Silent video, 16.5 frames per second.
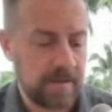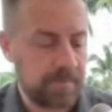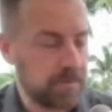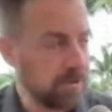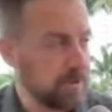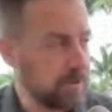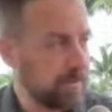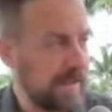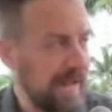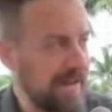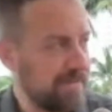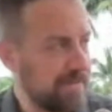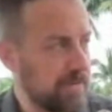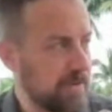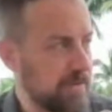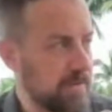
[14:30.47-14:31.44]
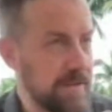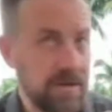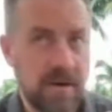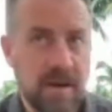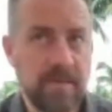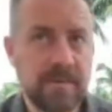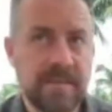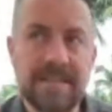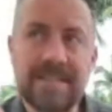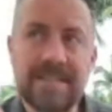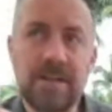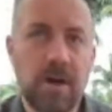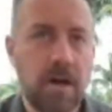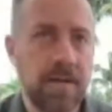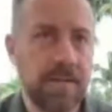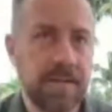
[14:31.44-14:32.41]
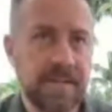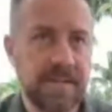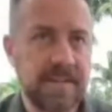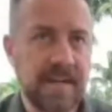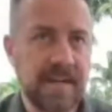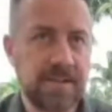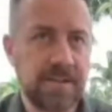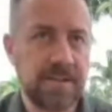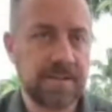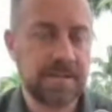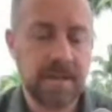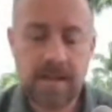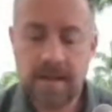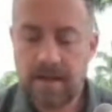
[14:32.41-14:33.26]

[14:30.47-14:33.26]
Pearl's platform, and they're able to see all the detections.